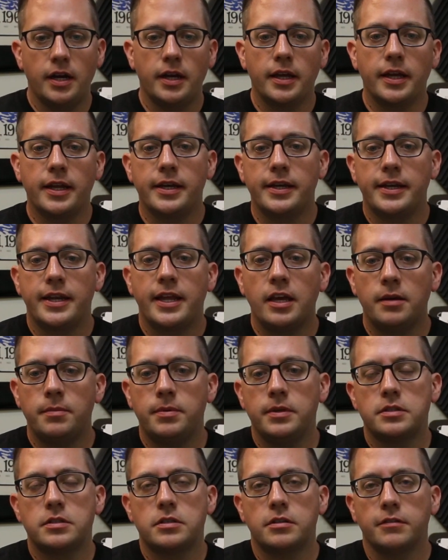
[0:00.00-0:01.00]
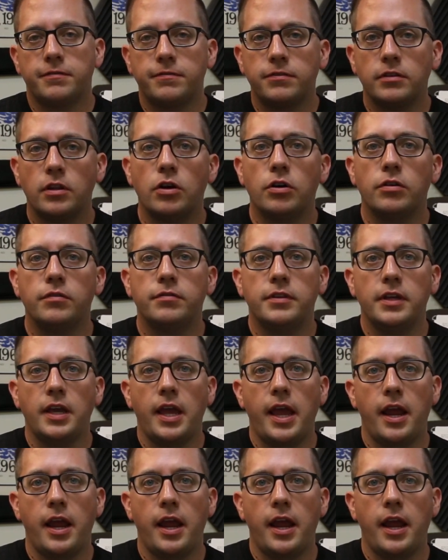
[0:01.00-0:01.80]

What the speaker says: it inhibits the flow of the